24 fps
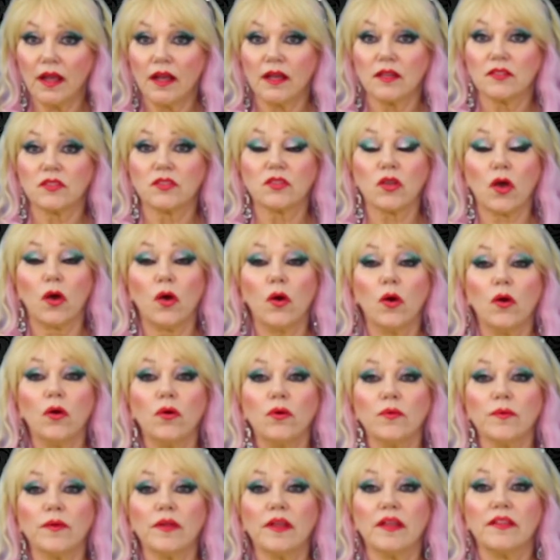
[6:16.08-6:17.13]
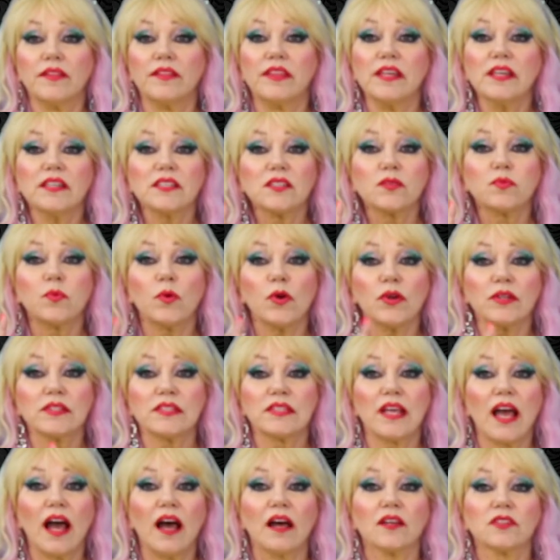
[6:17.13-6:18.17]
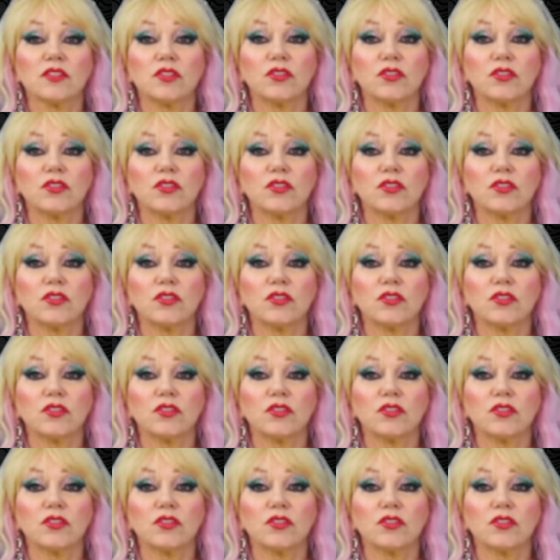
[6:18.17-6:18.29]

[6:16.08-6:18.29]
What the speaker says: So this works out